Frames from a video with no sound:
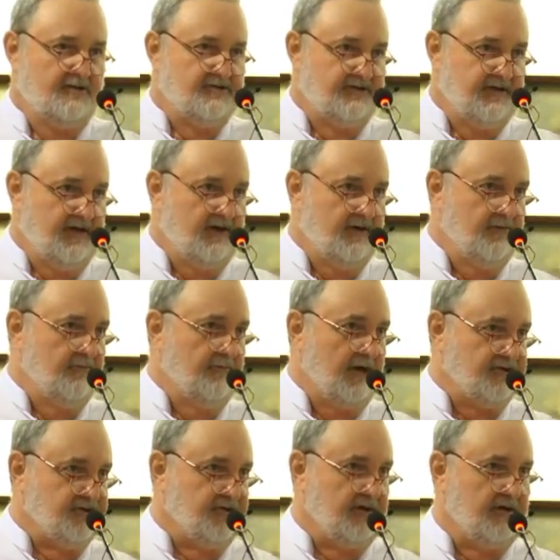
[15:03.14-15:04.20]
today
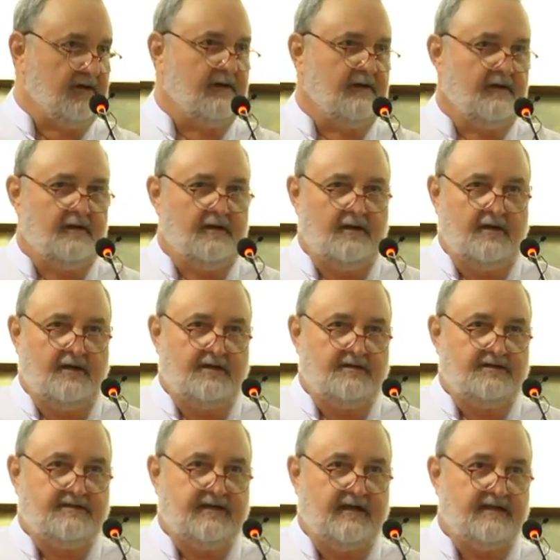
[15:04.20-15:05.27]
Russia
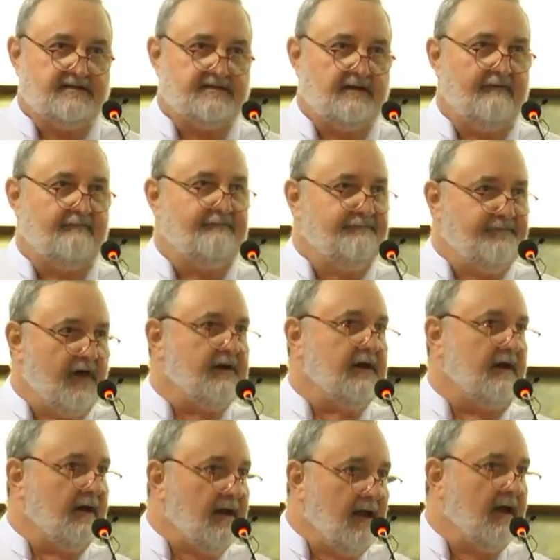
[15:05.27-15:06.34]
takes a
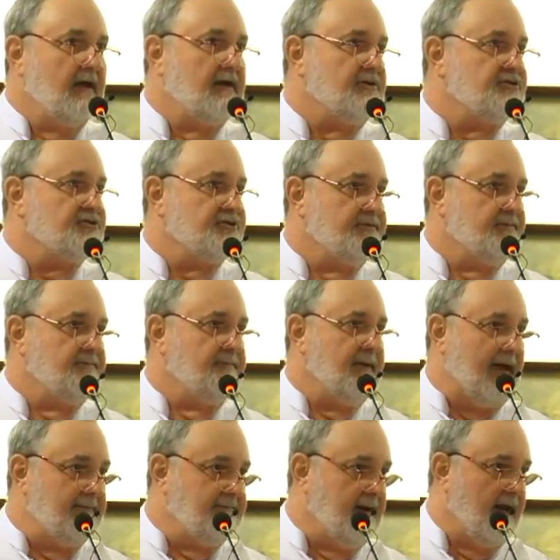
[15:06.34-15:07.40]
very large
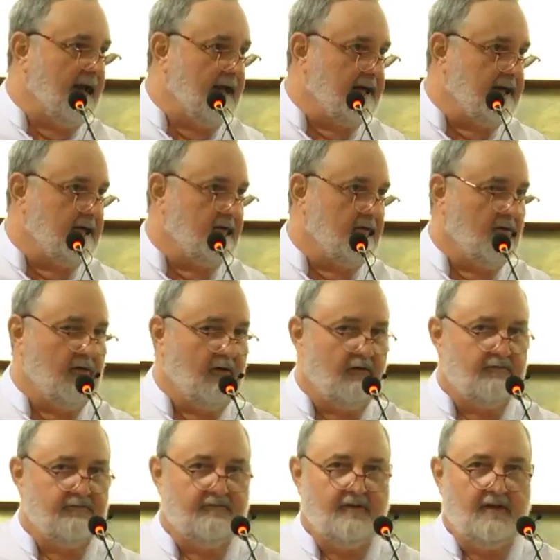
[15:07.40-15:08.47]
pipeline
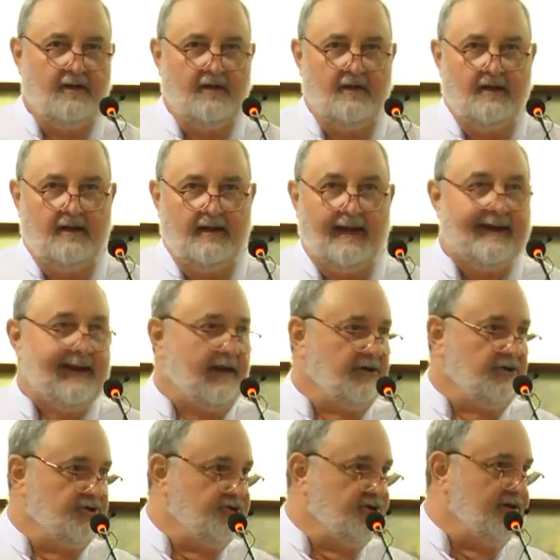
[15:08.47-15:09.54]
of
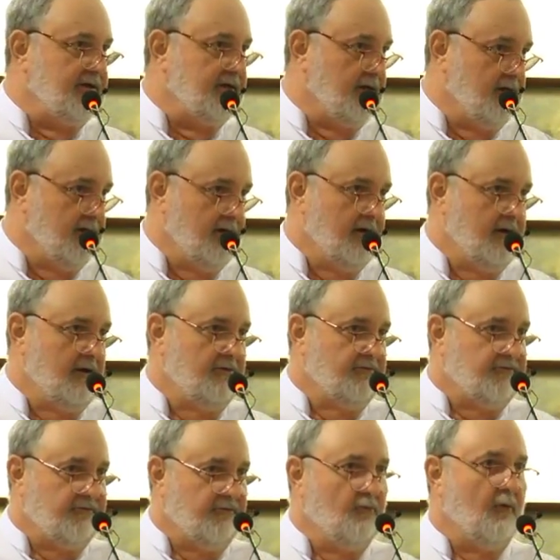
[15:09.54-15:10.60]
LNG
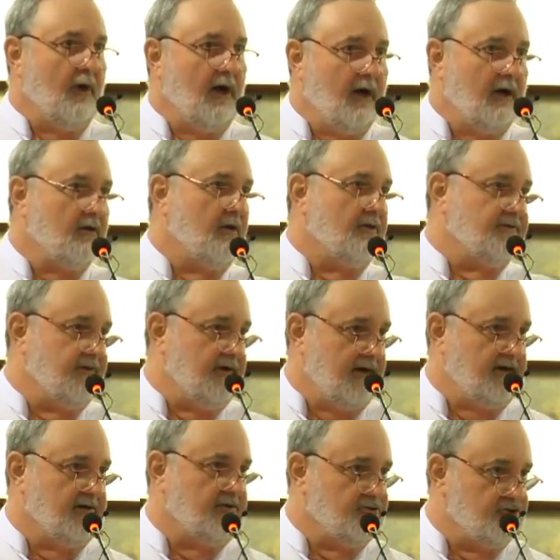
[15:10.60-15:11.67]
through our
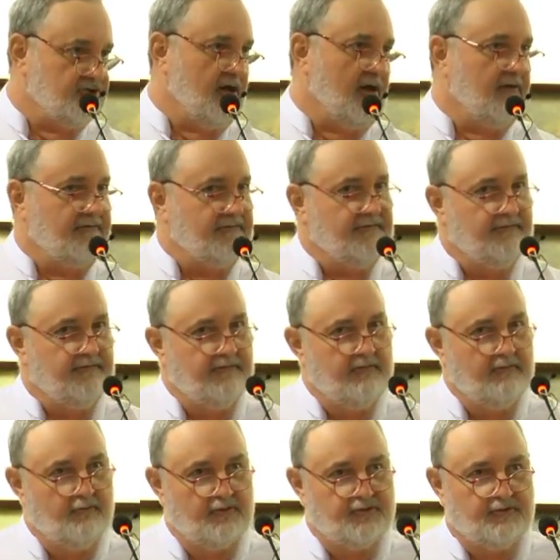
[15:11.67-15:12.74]
continental shelf,
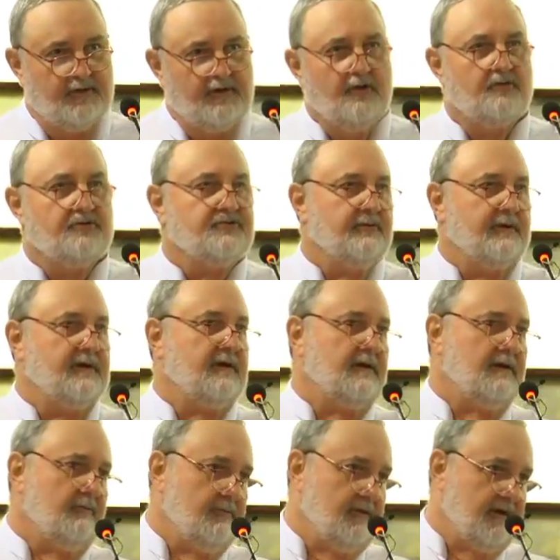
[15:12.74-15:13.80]
which will go to
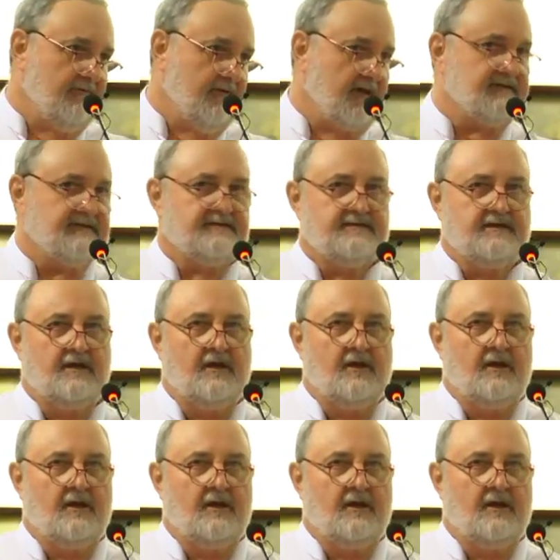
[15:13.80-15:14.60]
India, give us